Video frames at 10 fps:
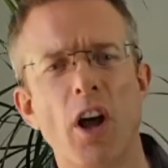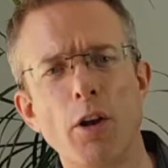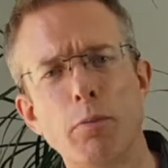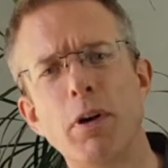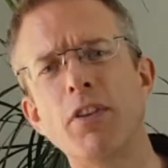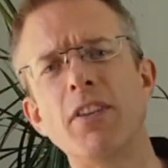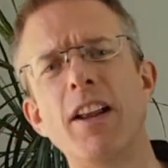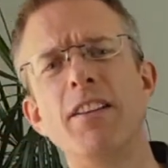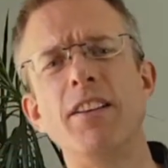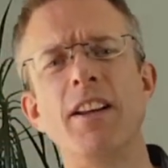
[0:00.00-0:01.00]

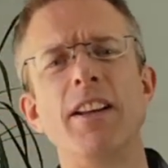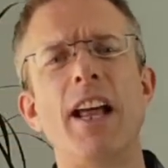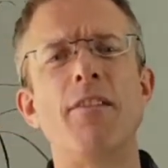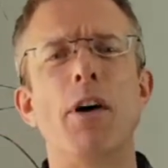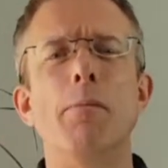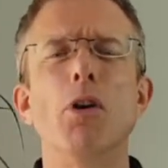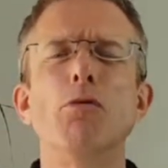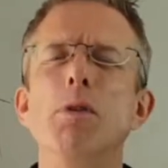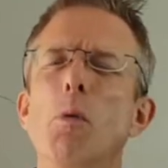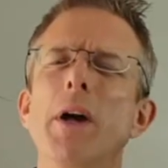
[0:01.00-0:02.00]
unprecedented endeavour
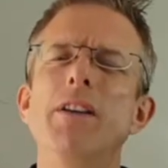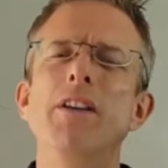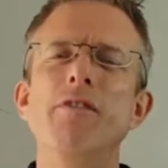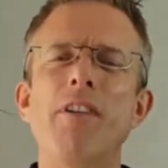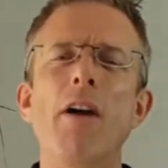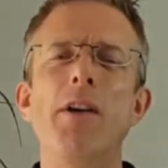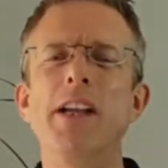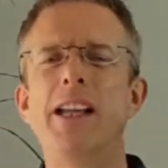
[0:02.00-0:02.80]
must be weighted very